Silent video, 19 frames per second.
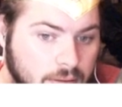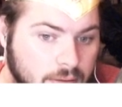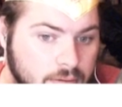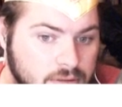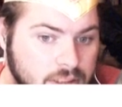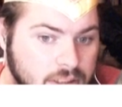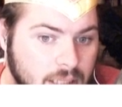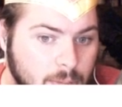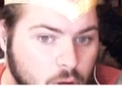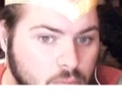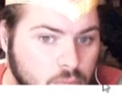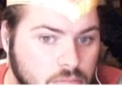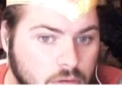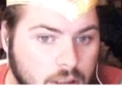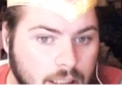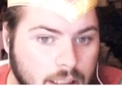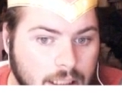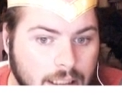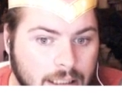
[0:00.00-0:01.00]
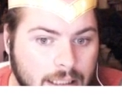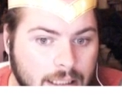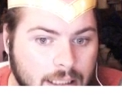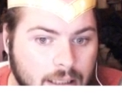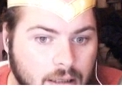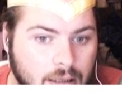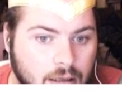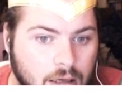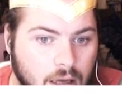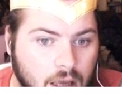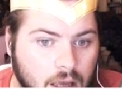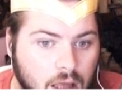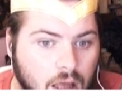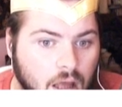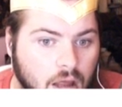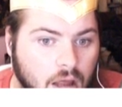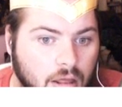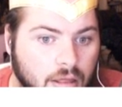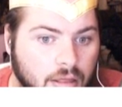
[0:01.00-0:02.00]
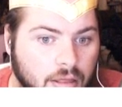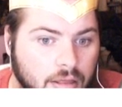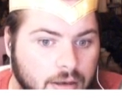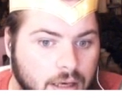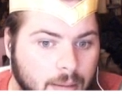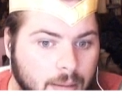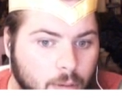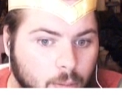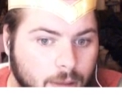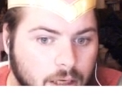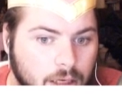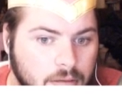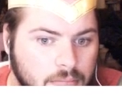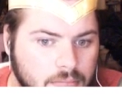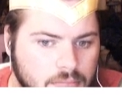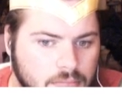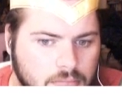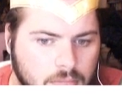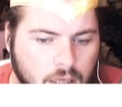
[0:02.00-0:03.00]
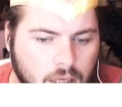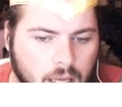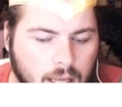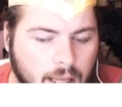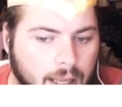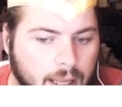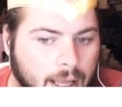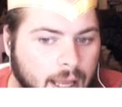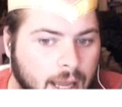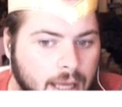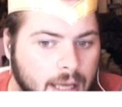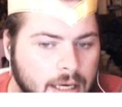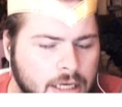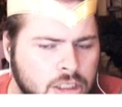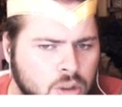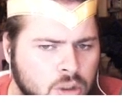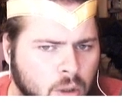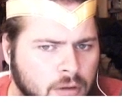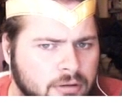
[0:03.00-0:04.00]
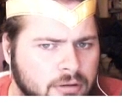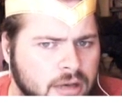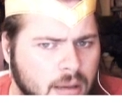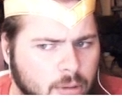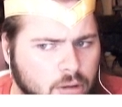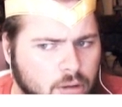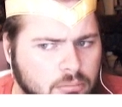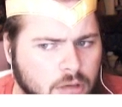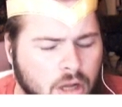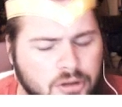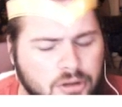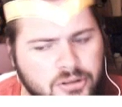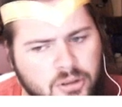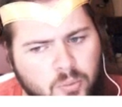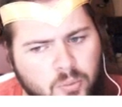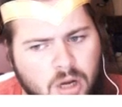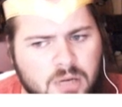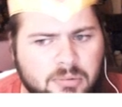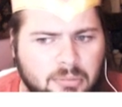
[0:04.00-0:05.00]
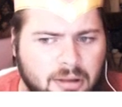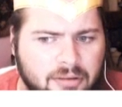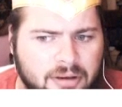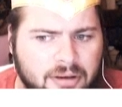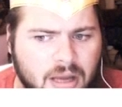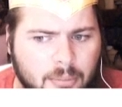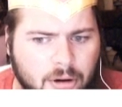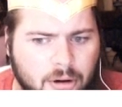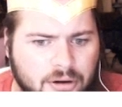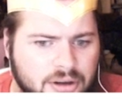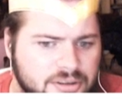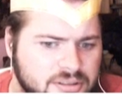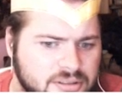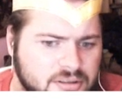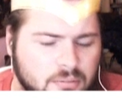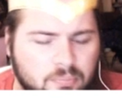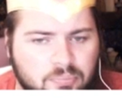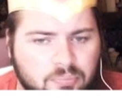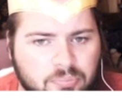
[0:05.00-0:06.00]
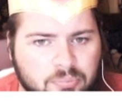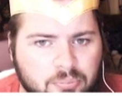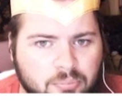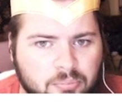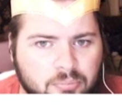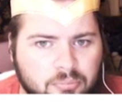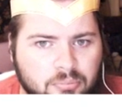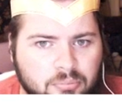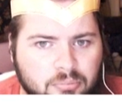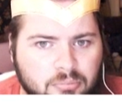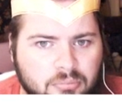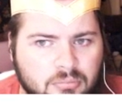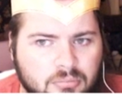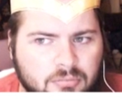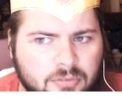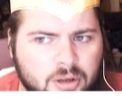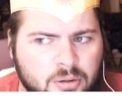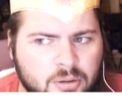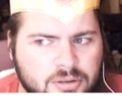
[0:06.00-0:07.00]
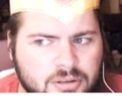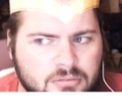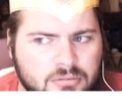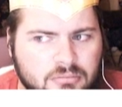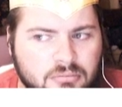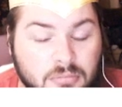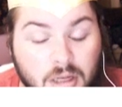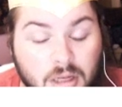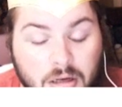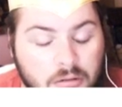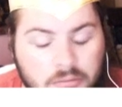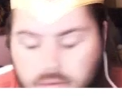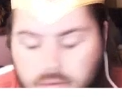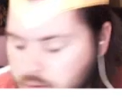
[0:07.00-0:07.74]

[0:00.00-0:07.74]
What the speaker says: There's demo. Click the demo button and enjoy the demo. Also watch me play the demo, because views? No.